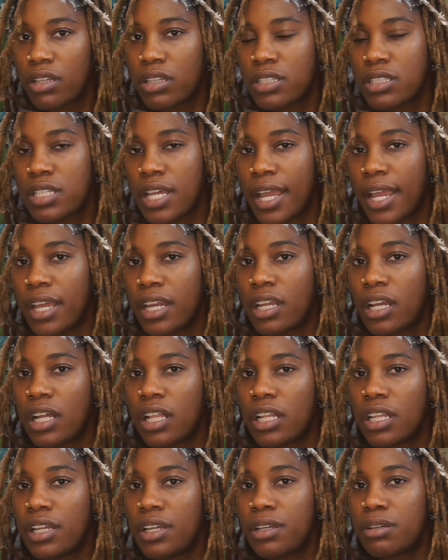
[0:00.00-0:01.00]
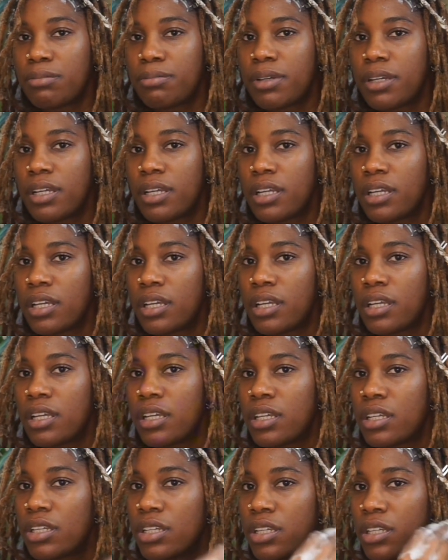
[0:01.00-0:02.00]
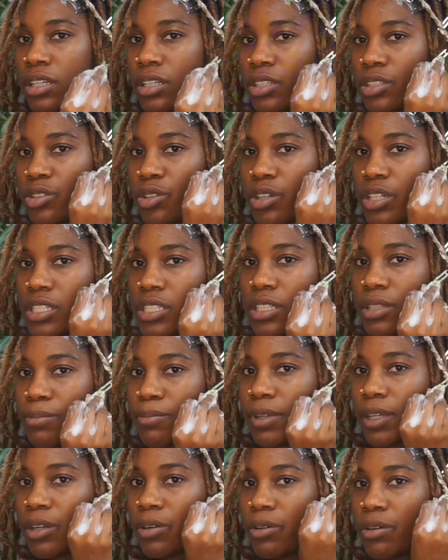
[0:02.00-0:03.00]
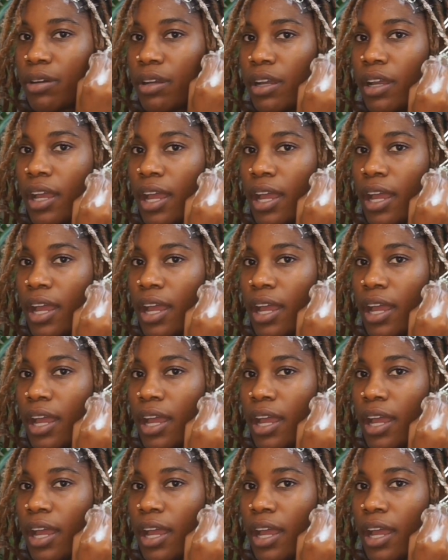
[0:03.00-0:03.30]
taking a clip towards the middle,